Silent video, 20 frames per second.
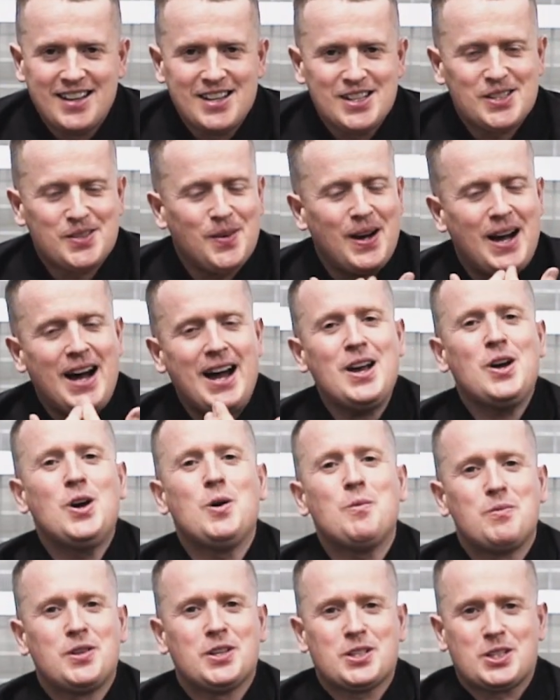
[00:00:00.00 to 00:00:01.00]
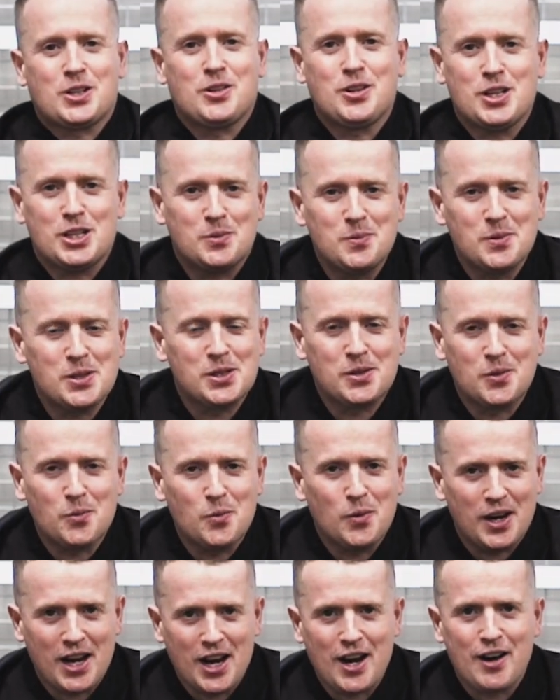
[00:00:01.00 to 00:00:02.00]
So I hope this Christmas that
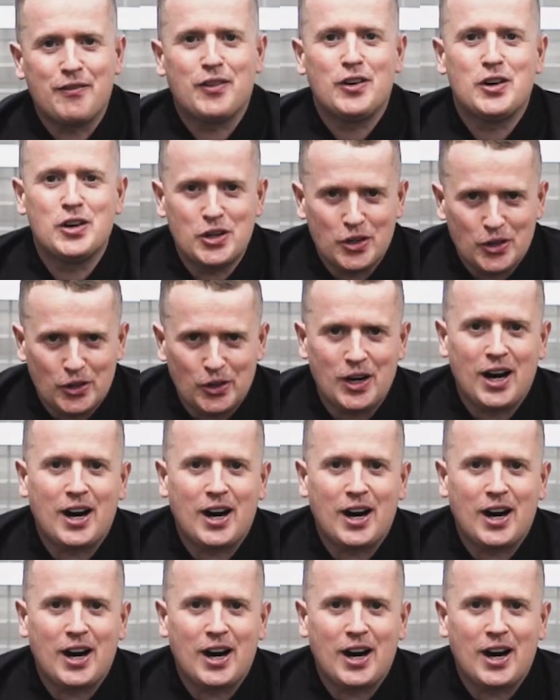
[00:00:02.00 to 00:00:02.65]
whatever you